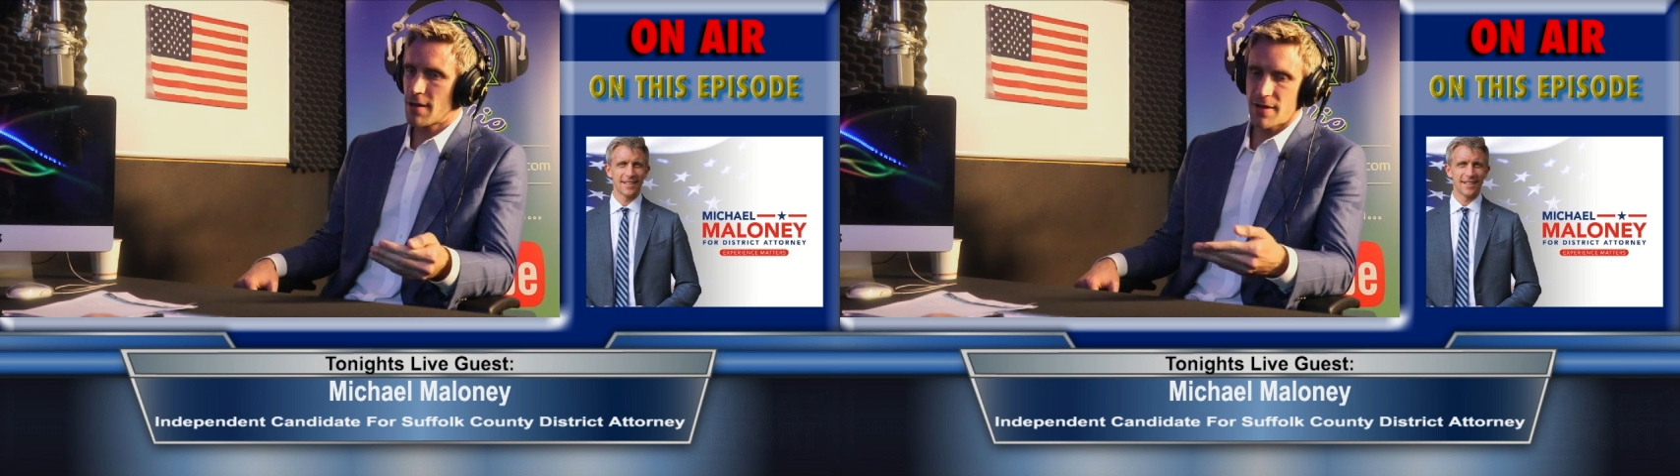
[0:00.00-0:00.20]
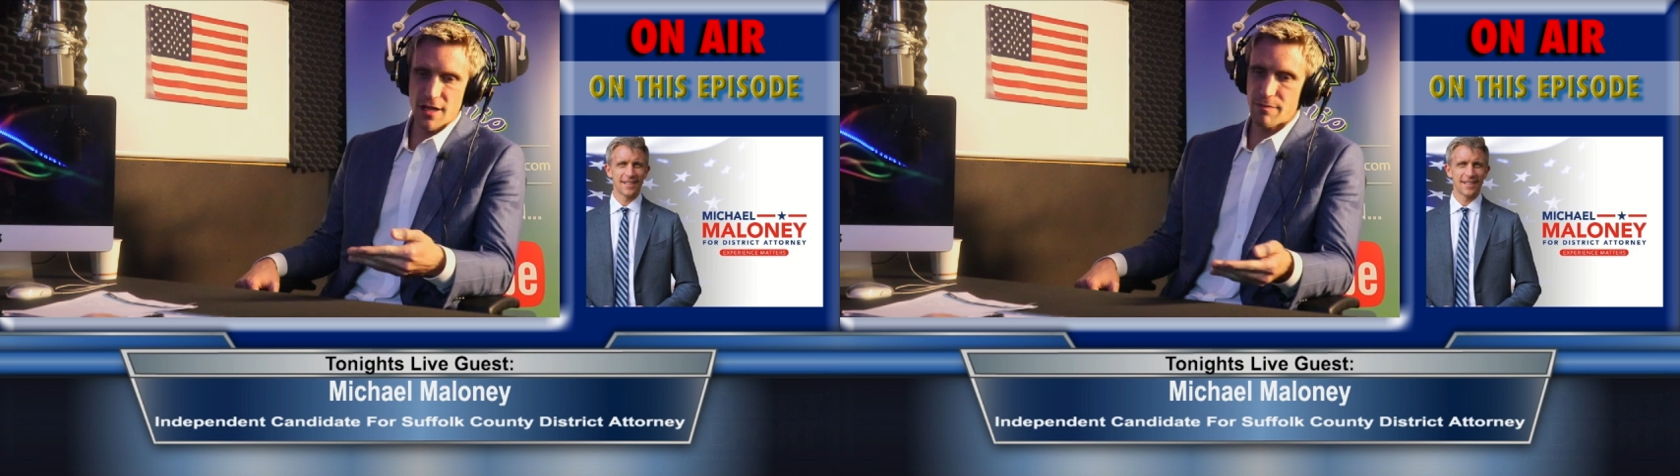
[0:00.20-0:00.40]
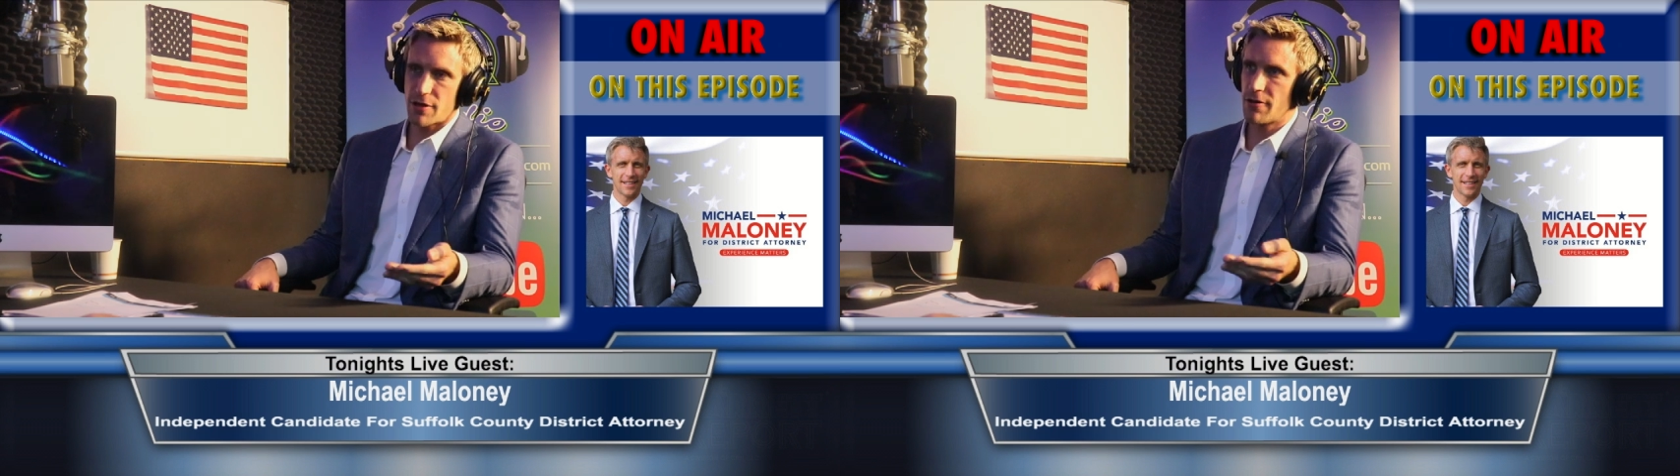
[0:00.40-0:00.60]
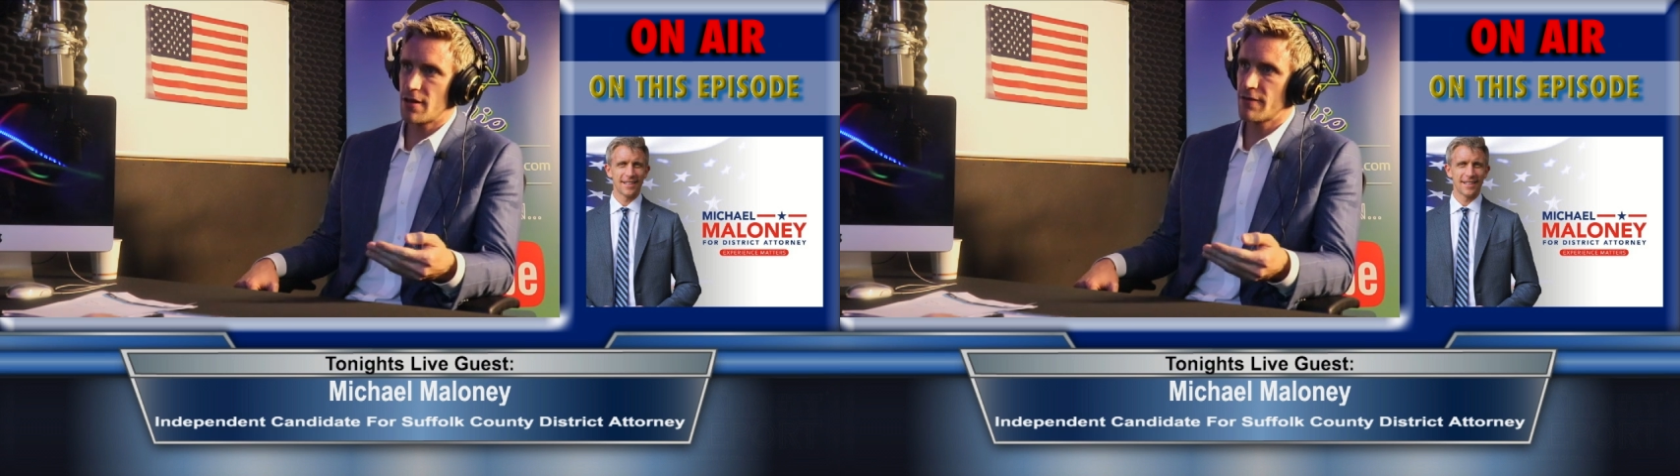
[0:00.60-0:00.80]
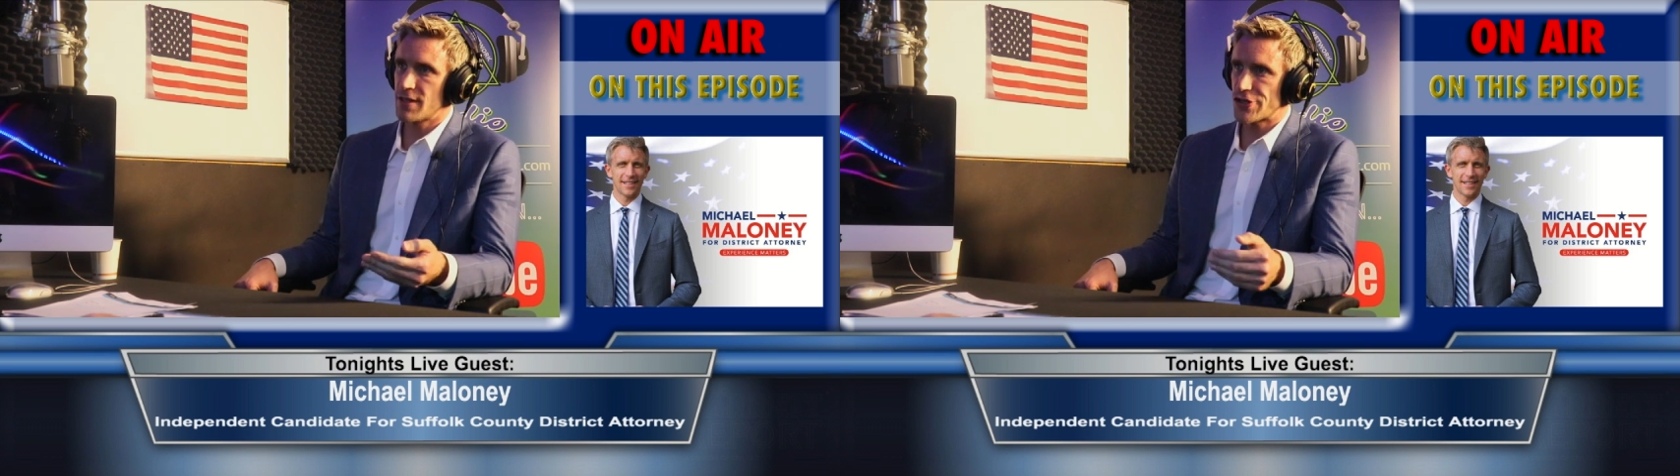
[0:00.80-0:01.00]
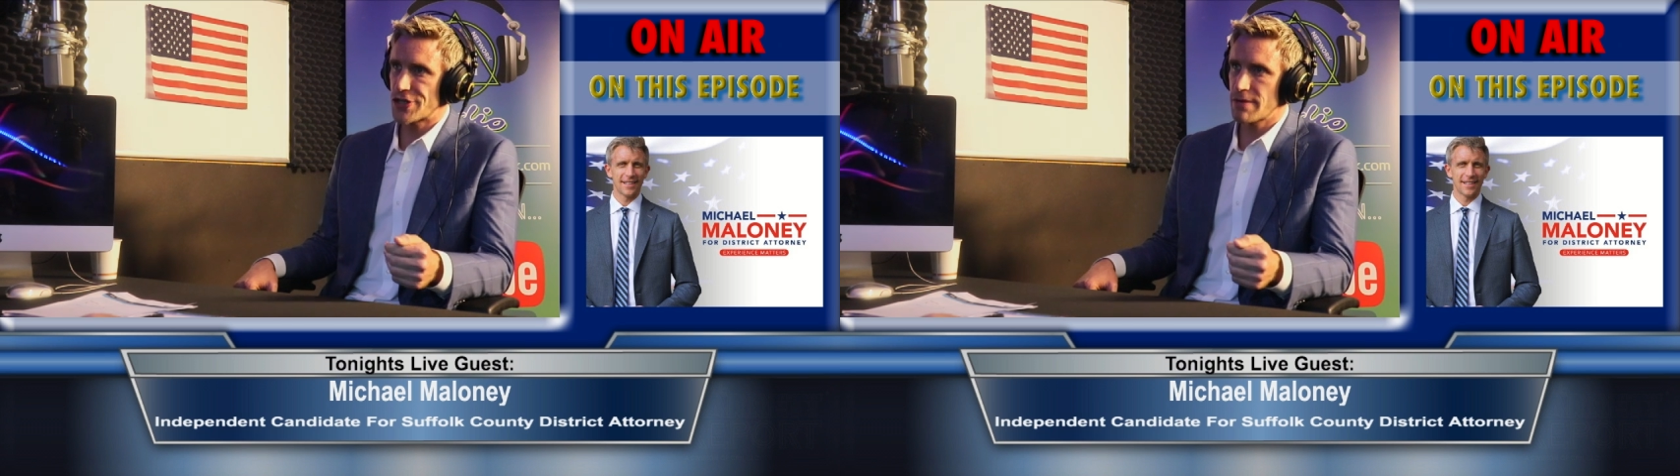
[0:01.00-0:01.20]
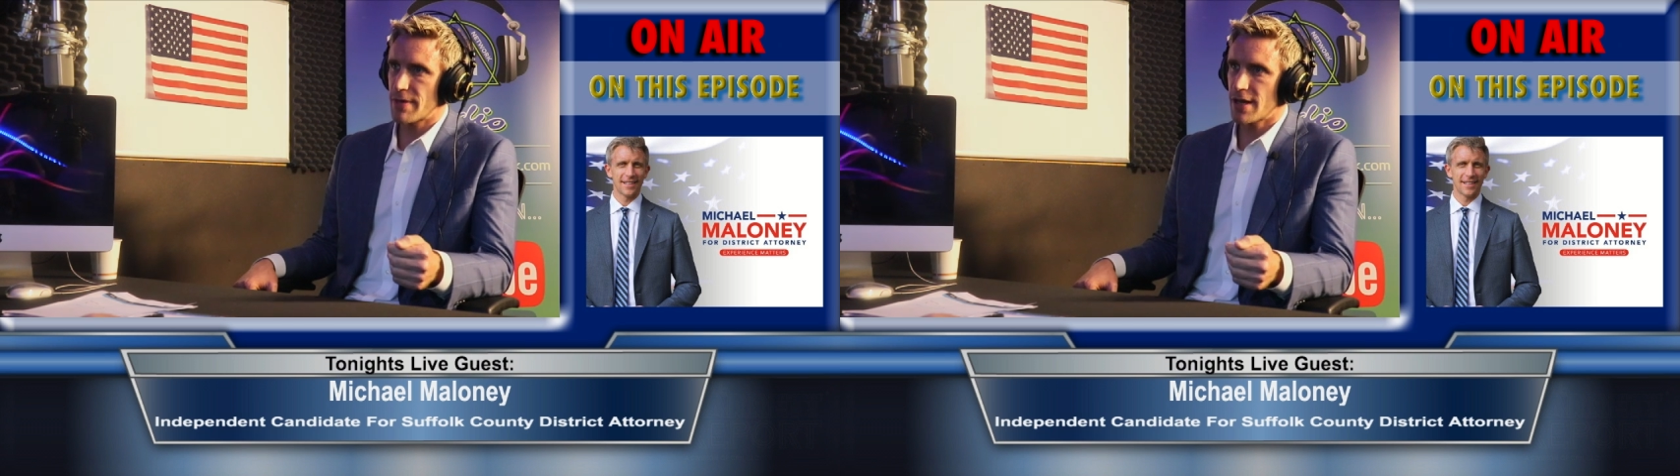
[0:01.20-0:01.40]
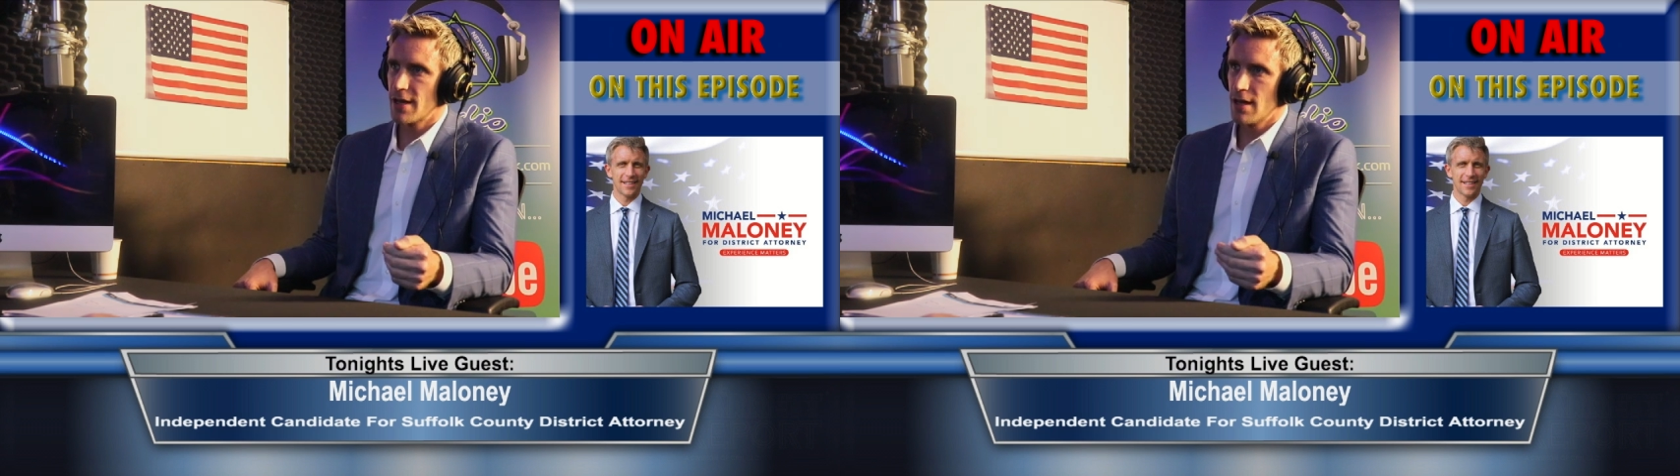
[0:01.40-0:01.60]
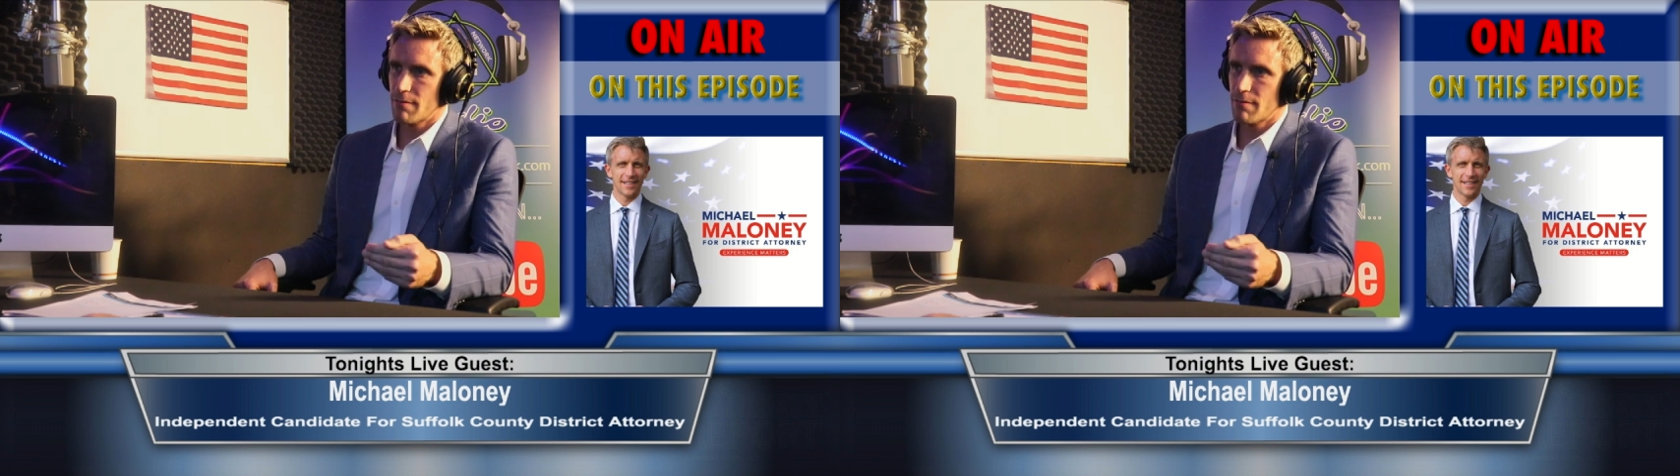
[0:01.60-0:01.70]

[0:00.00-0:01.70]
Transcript: I mean, it's punitive and it should be.